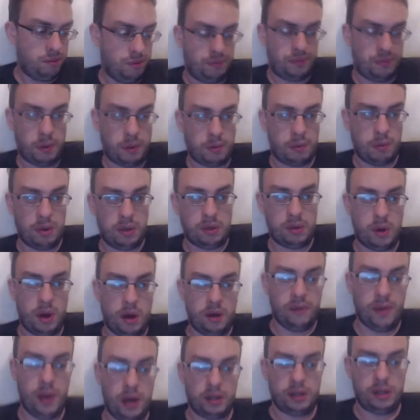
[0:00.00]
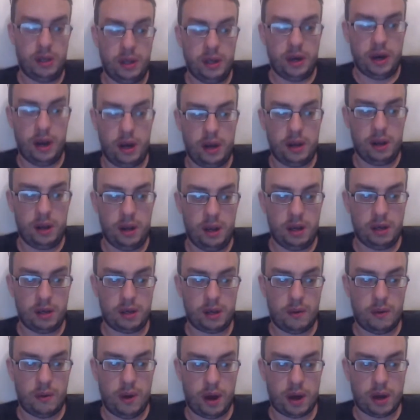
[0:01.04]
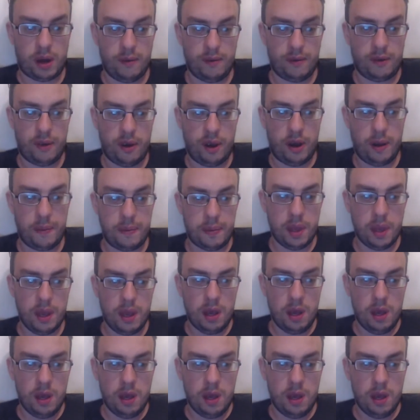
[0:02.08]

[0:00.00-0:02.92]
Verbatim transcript: probably twelve ninety nine at least, I reckon for it.